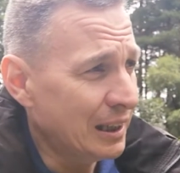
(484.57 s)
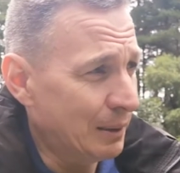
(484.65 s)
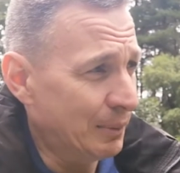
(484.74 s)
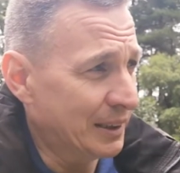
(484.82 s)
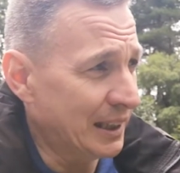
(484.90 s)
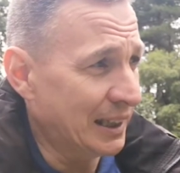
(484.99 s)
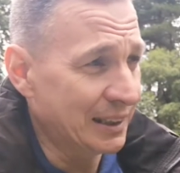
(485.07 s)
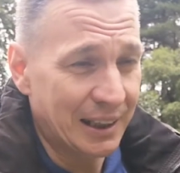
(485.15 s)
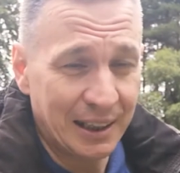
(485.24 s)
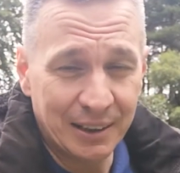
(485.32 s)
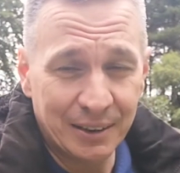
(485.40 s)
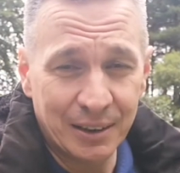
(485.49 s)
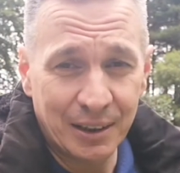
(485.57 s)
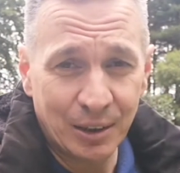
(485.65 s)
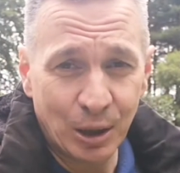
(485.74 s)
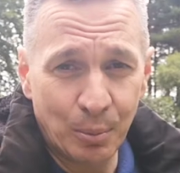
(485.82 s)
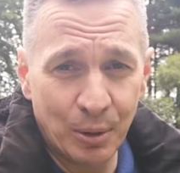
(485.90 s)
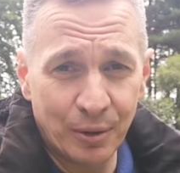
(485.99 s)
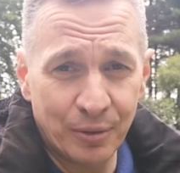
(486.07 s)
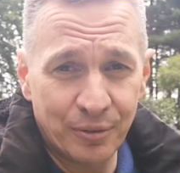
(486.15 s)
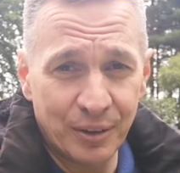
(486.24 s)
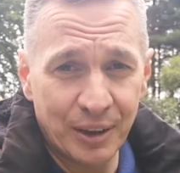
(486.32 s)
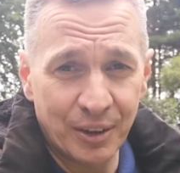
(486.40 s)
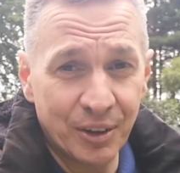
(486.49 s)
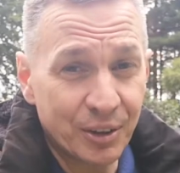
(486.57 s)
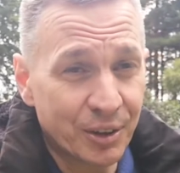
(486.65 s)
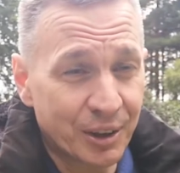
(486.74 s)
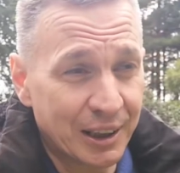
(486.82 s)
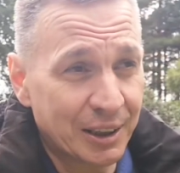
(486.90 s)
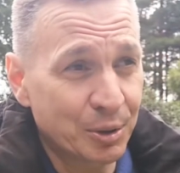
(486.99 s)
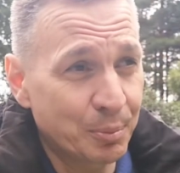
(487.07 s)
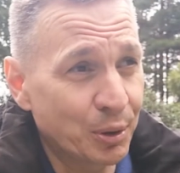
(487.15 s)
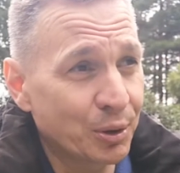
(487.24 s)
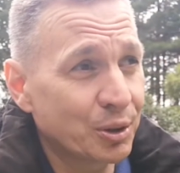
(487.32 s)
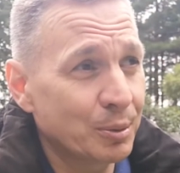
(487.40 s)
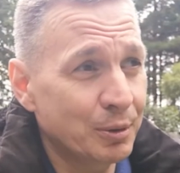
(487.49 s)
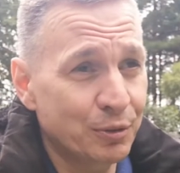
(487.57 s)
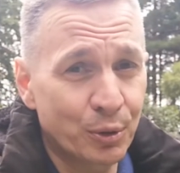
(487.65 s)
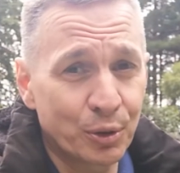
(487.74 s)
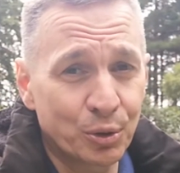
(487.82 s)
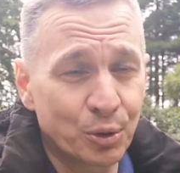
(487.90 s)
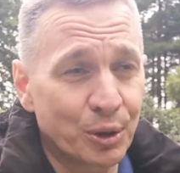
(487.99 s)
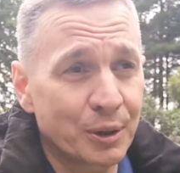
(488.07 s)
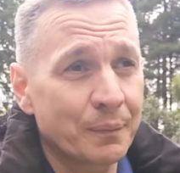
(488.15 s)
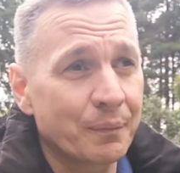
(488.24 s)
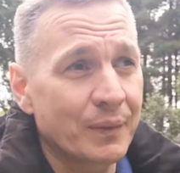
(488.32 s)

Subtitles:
and my dad had a couple of theatre gigs booked before the tour,